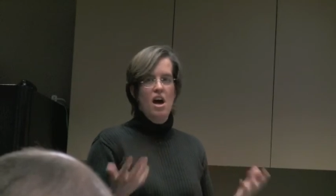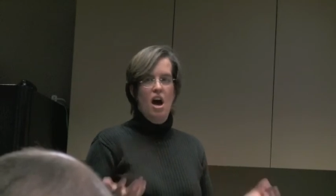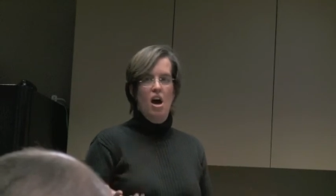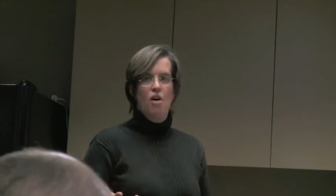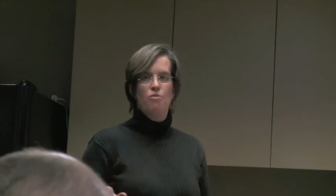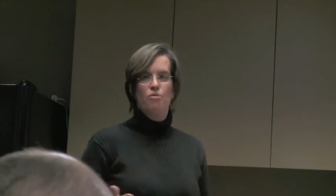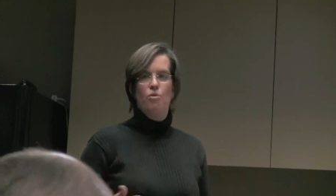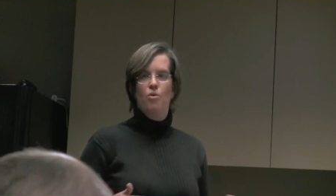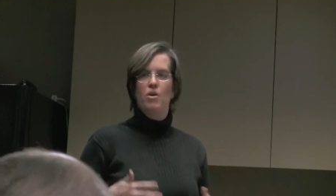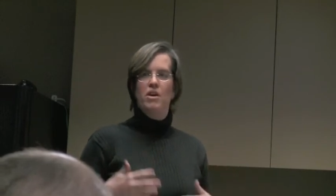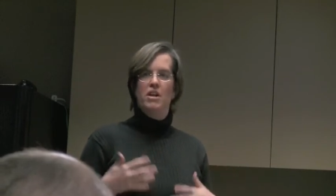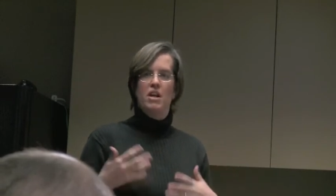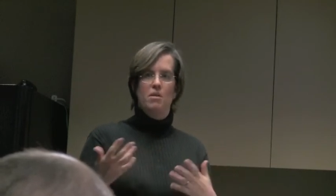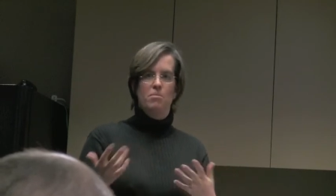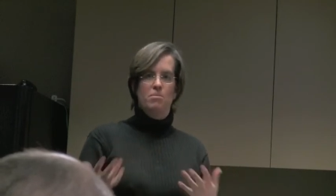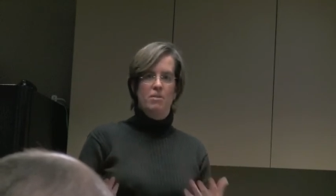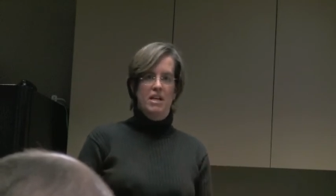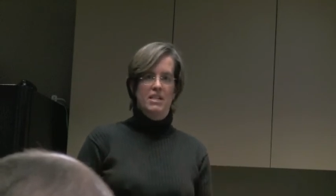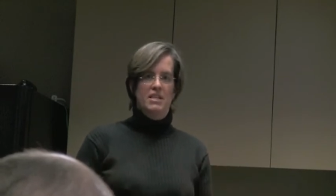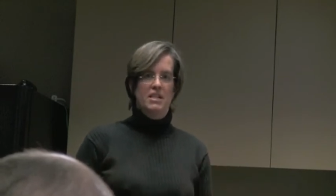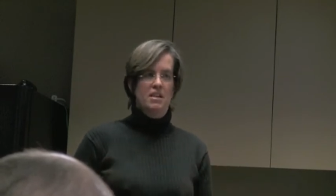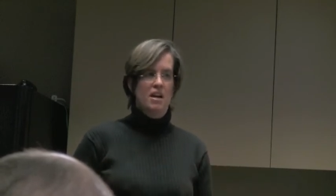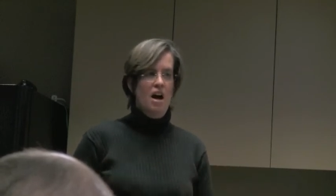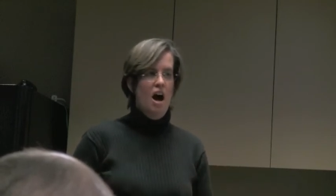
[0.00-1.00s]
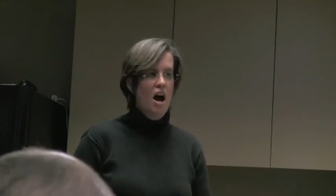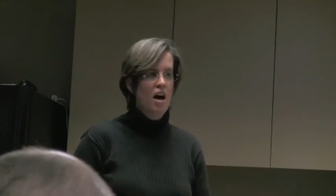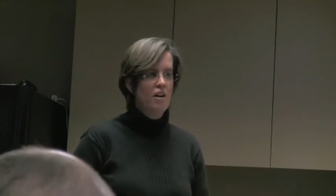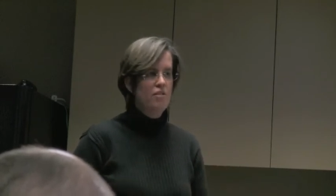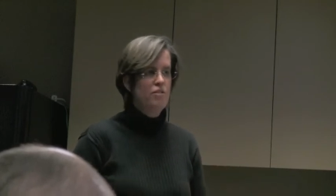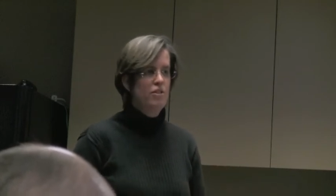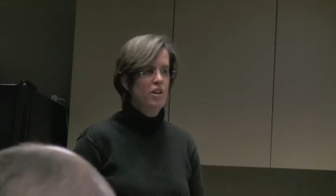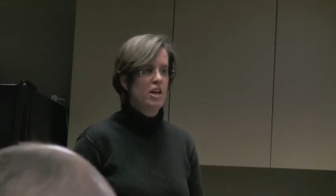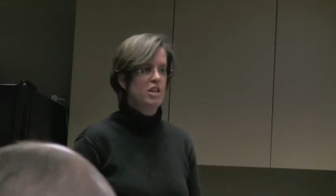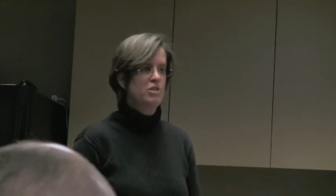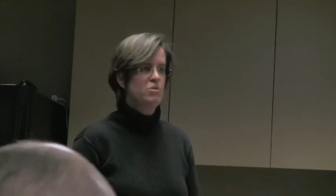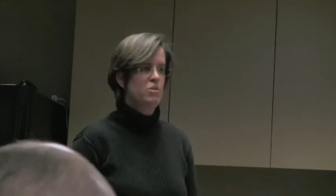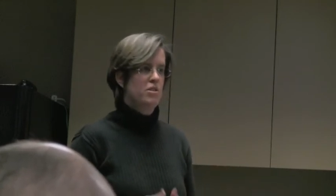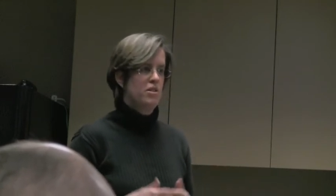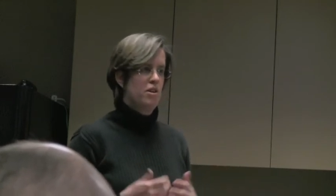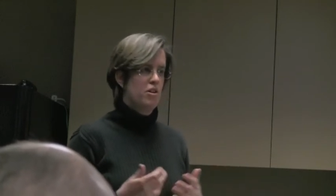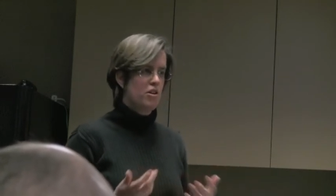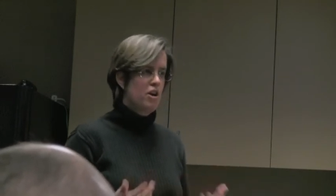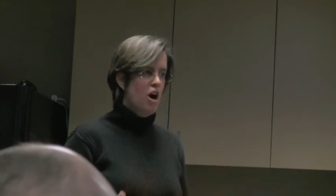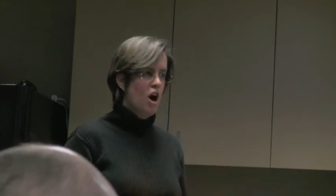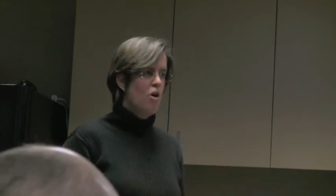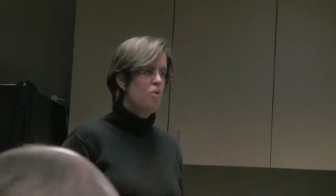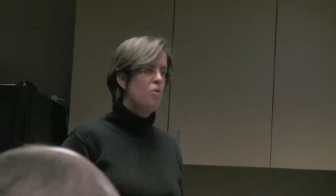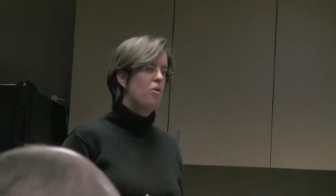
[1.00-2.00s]
avoid unpleasant conflicts with
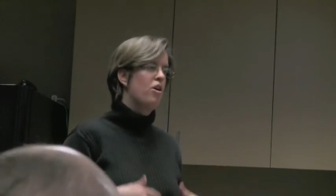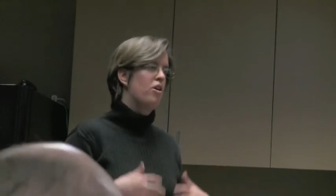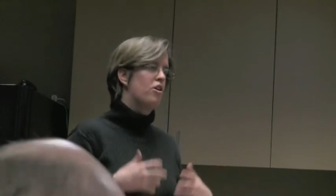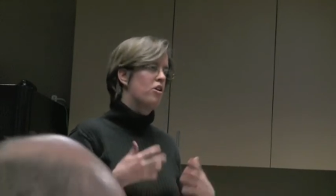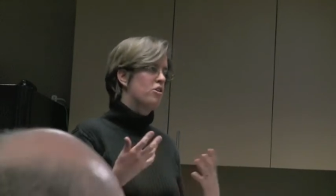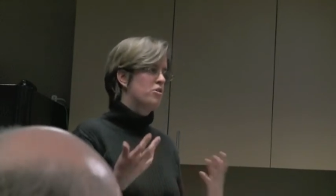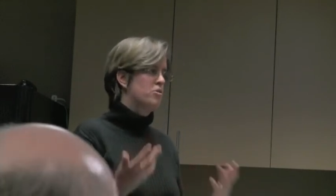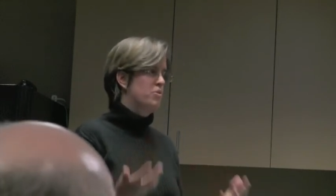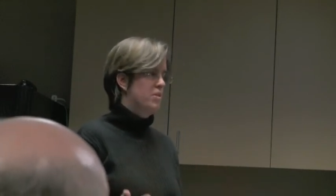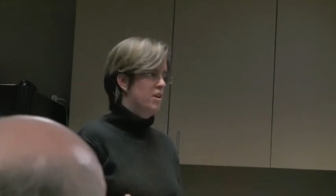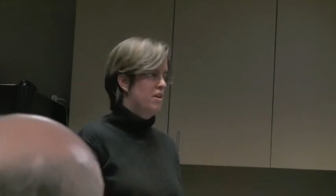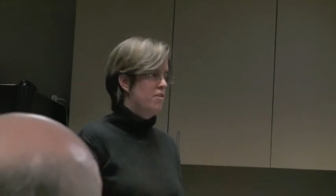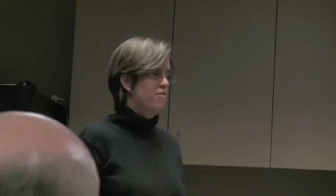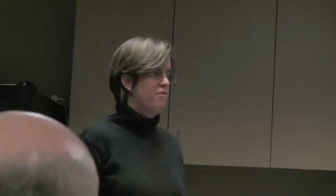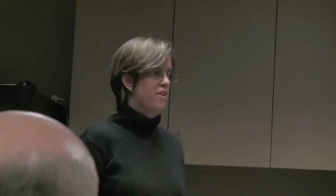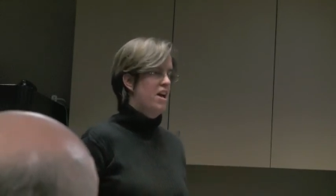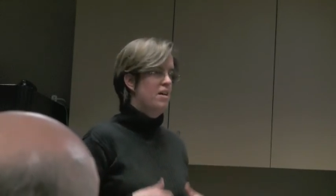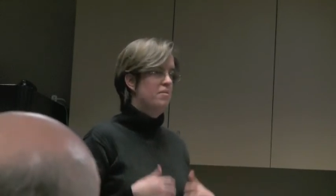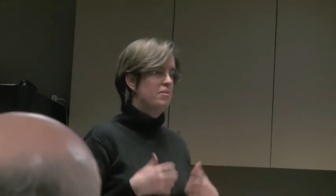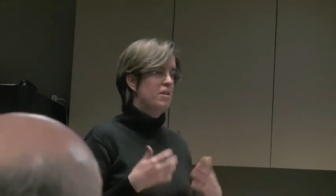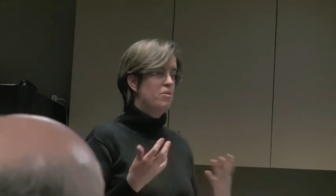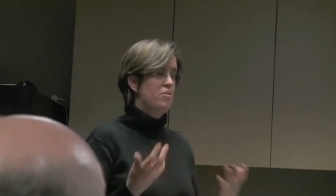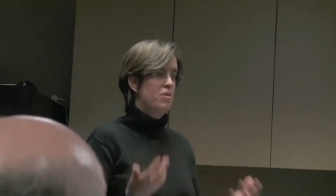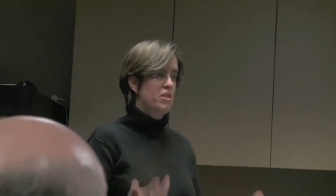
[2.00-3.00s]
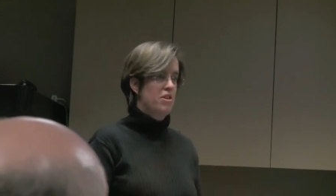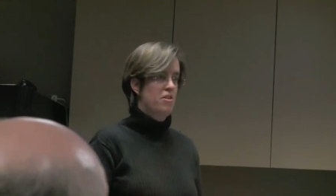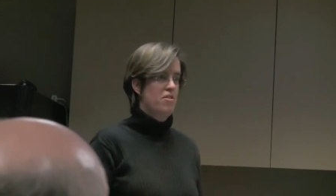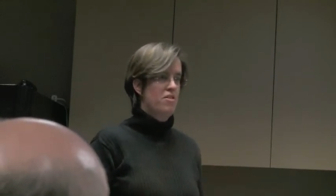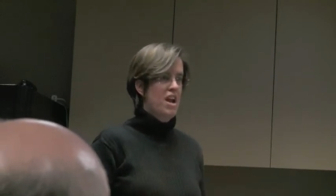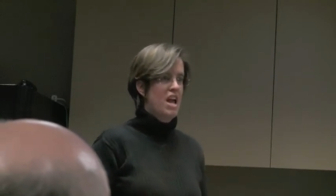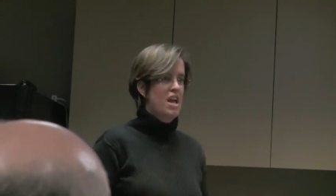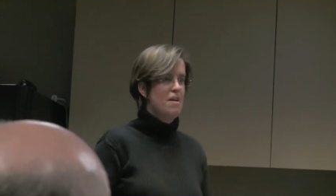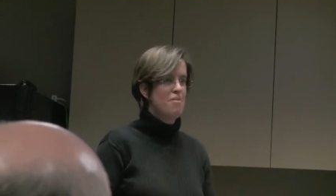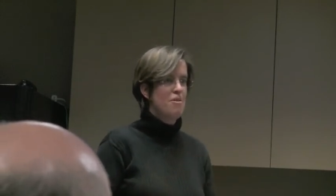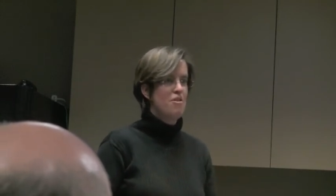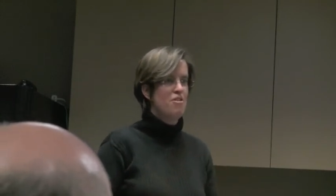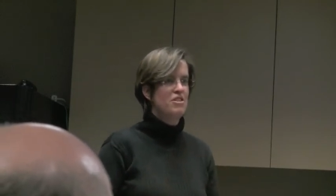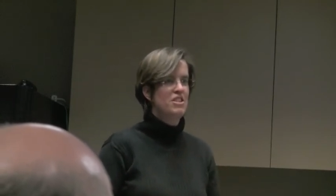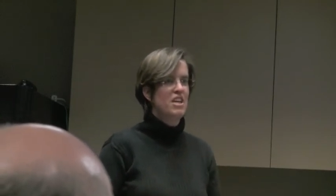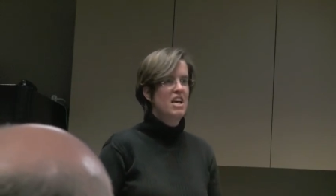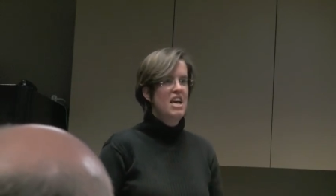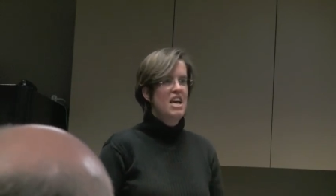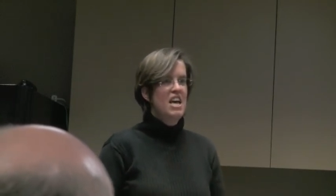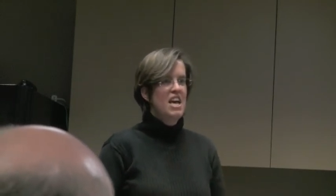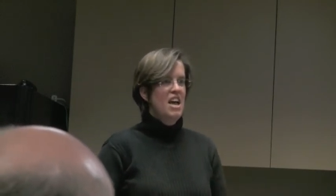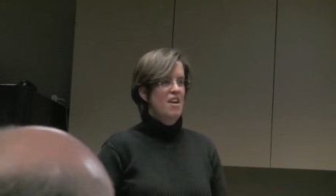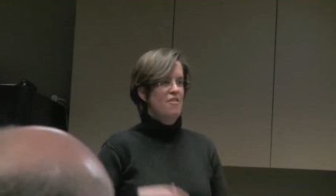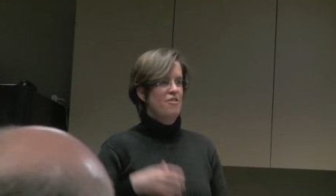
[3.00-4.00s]
their coworkers, with their family, with their neighbors.
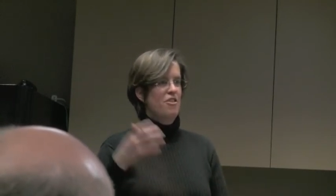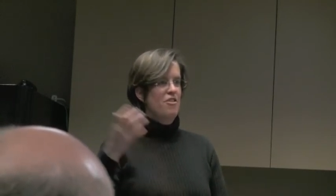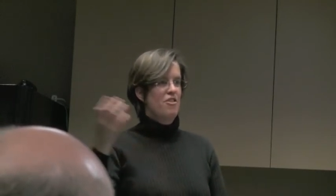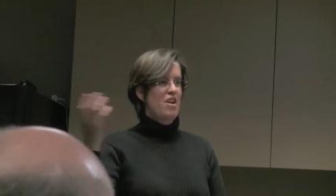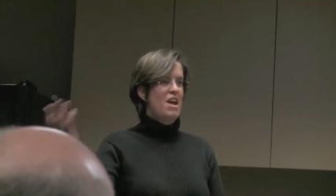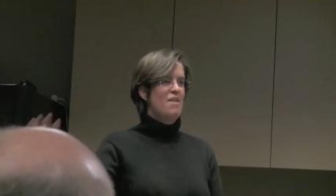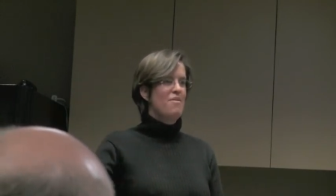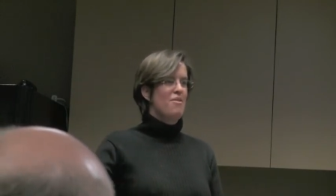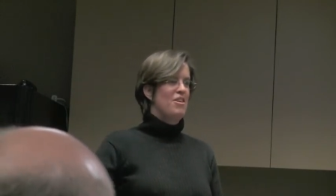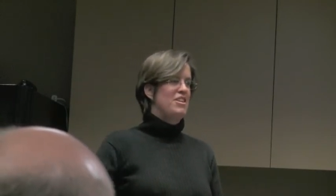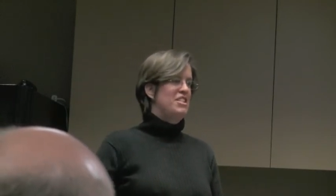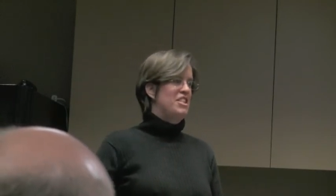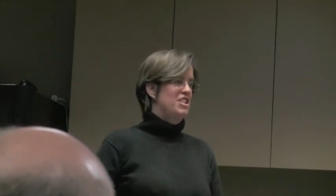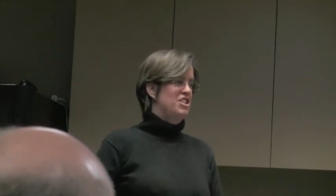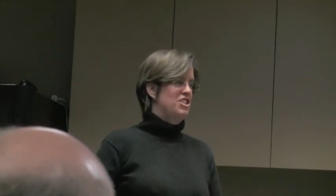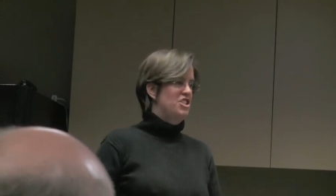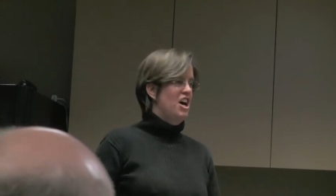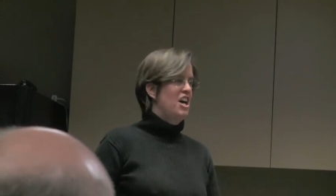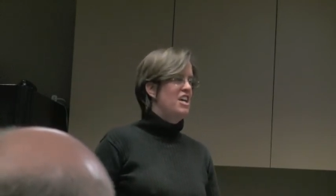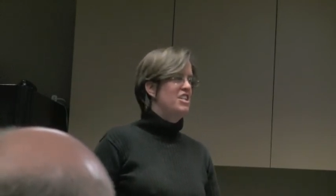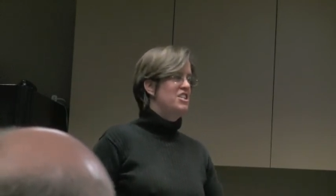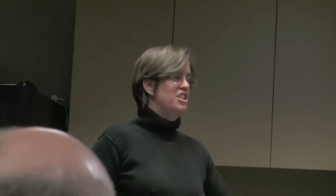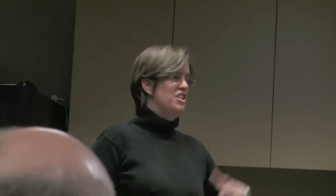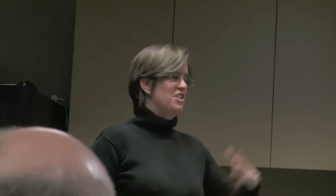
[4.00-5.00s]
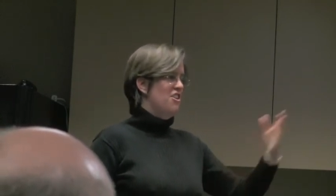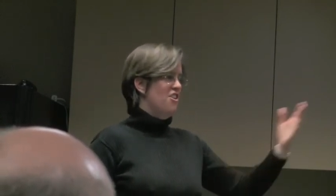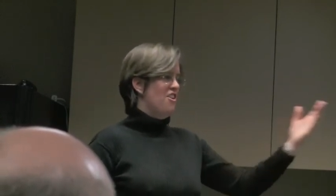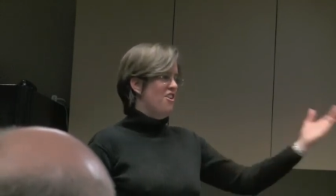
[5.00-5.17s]
If your neighbor is a judge and